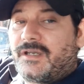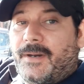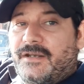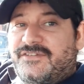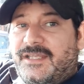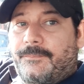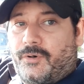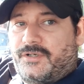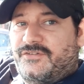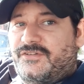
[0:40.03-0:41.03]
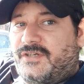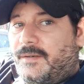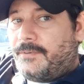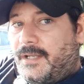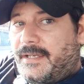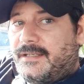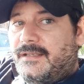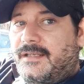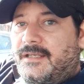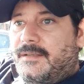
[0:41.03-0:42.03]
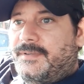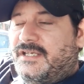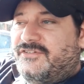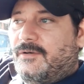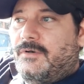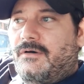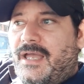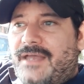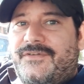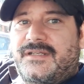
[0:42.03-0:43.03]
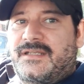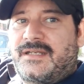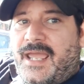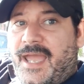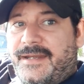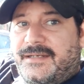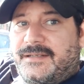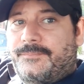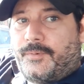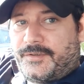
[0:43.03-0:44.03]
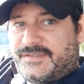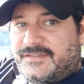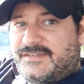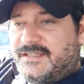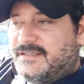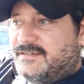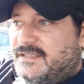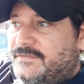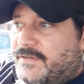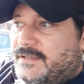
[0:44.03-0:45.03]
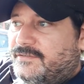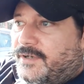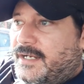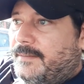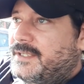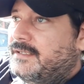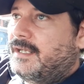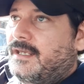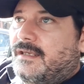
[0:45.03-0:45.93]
about is the importance it's going to play. Because it will have an added importance to this defense, right? I mean,